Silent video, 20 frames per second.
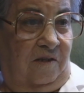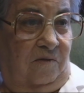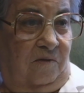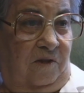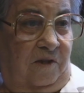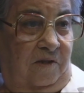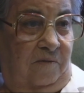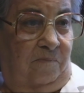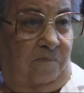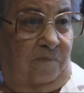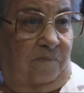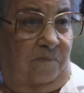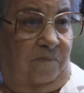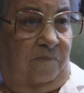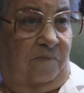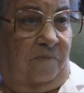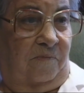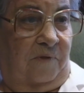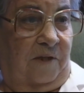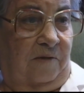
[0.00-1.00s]
When they
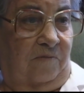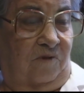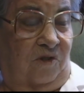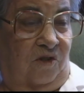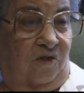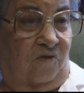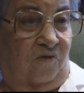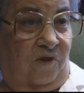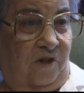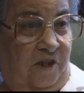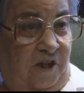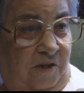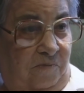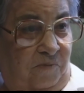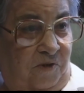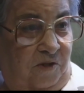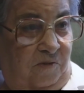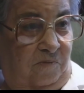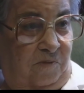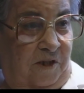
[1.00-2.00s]
that was over Gibsonville.
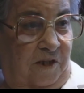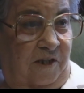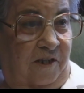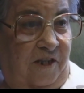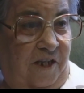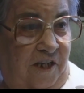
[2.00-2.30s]
Gibson Mill.